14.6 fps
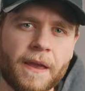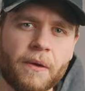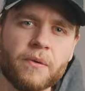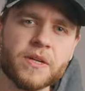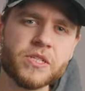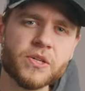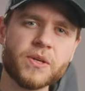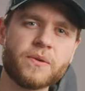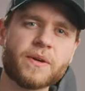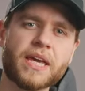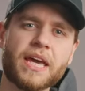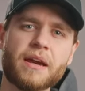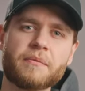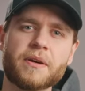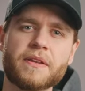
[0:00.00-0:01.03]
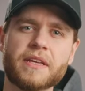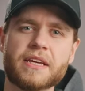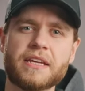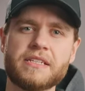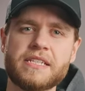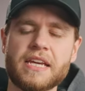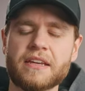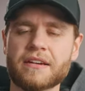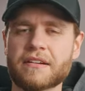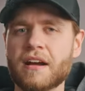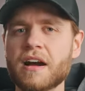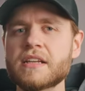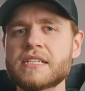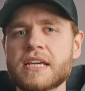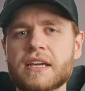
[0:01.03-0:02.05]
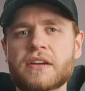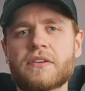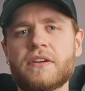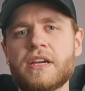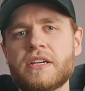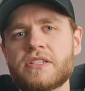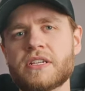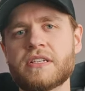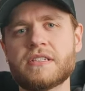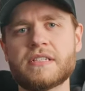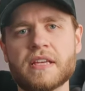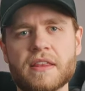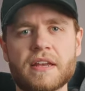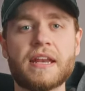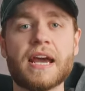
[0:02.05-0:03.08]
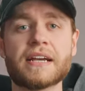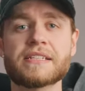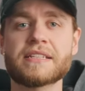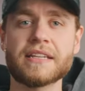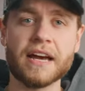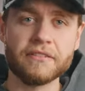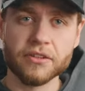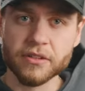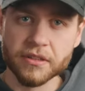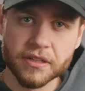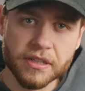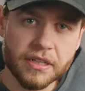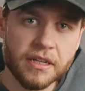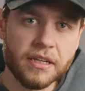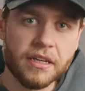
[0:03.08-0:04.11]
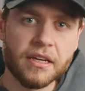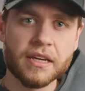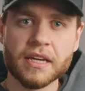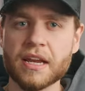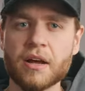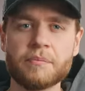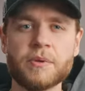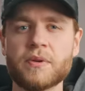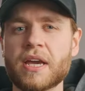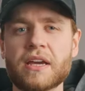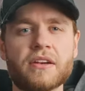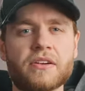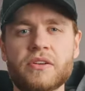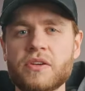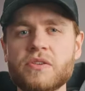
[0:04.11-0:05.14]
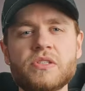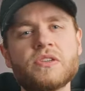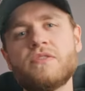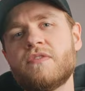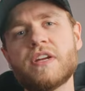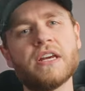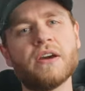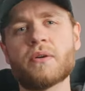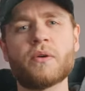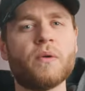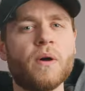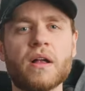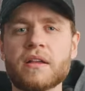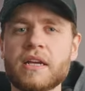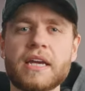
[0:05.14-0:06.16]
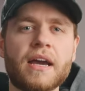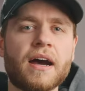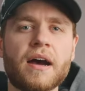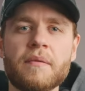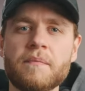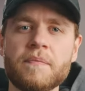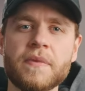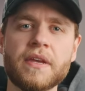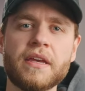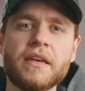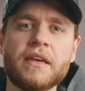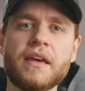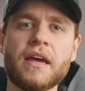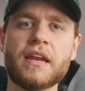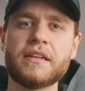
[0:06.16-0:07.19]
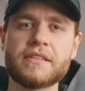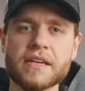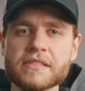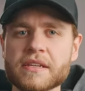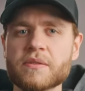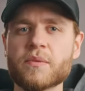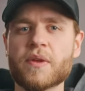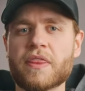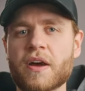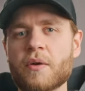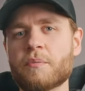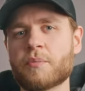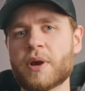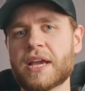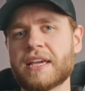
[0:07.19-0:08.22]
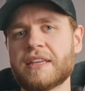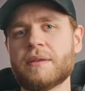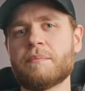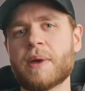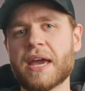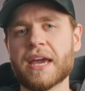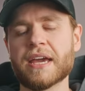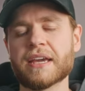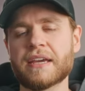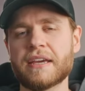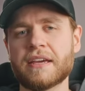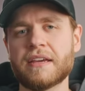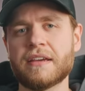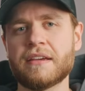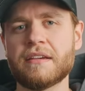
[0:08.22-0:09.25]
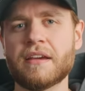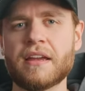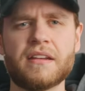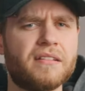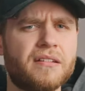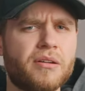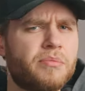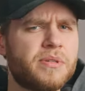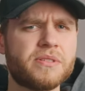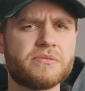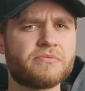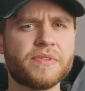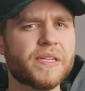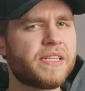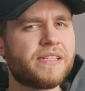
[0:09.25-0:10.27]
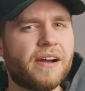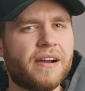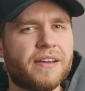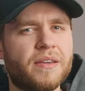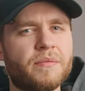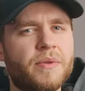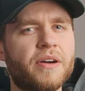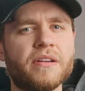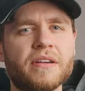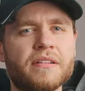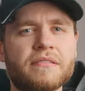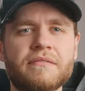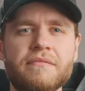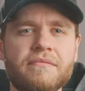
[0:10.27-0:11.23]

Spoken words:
I want to show you a camera that can take your content creation to the next level. It can help you get your YouTube video quality up, and it does it without breaking the bank. And nobody's really talking about it.